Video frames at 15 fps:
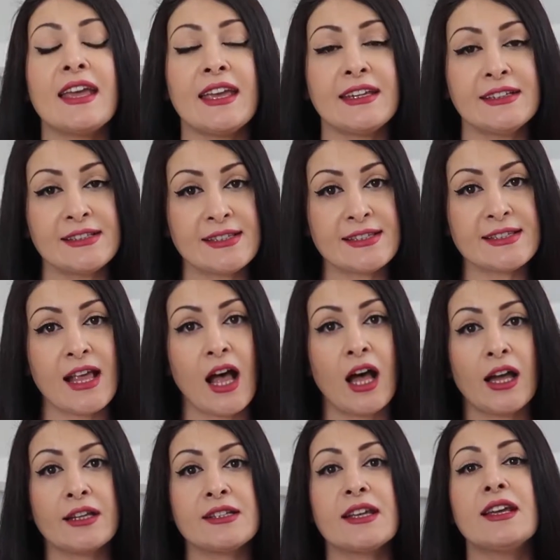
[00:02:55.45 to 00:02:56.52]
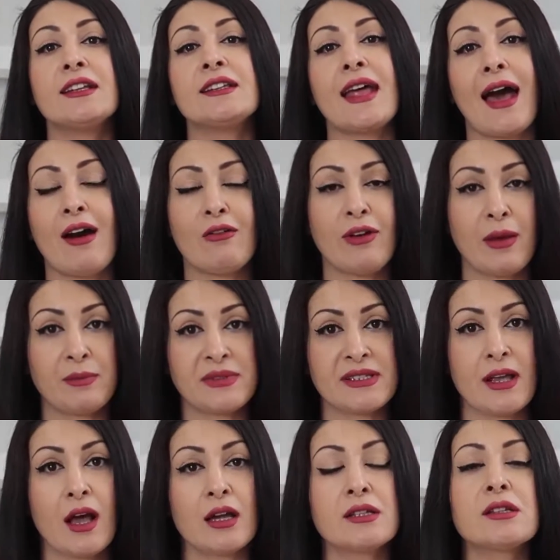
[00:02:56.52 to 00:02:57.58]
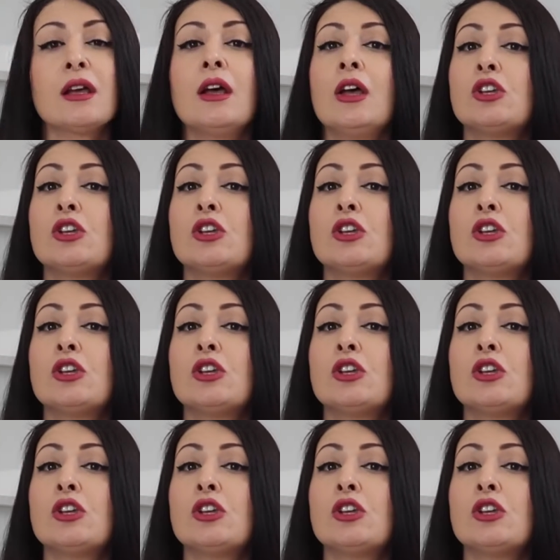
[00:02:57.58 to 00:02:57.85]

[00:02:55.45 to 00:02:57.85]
inside that website.